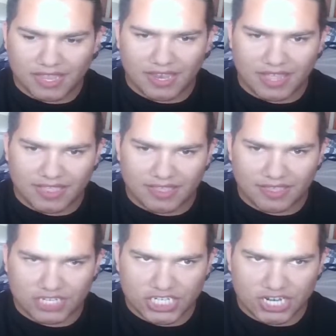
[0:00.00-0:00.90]
Let's
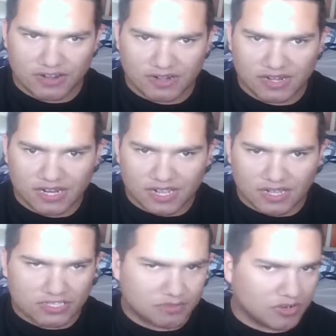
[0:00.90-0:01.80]
share
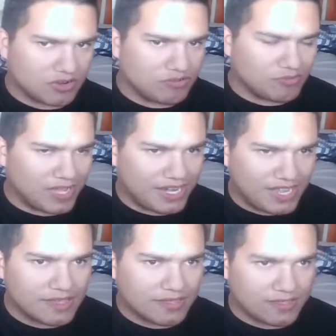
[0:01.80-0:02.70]
smart home
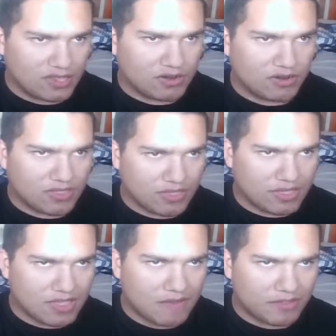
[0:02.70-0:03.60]
ideas. You know,
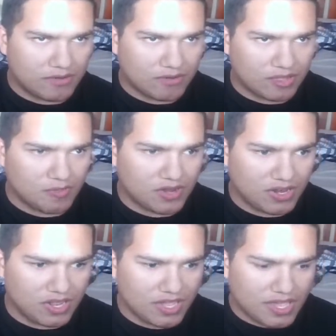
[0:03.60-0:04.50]
let's have a little
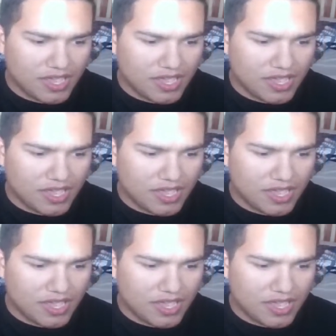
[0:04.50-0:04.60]
community.